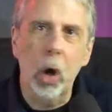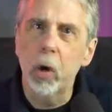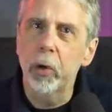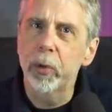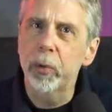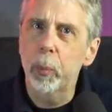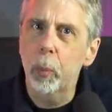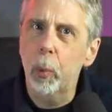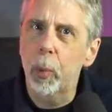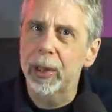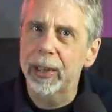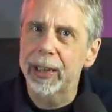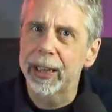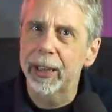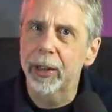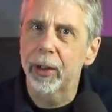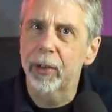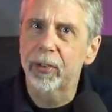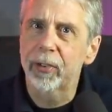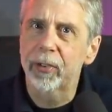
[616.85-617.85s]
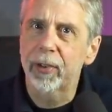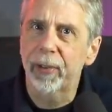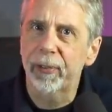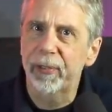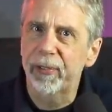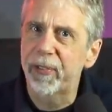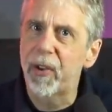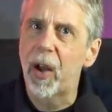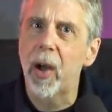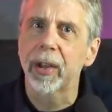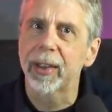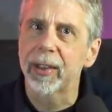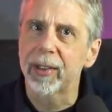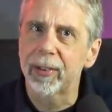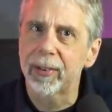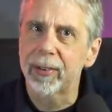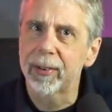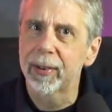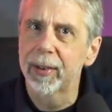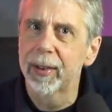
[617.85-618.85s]
unwillingness to
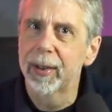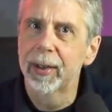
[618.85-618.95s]
fight.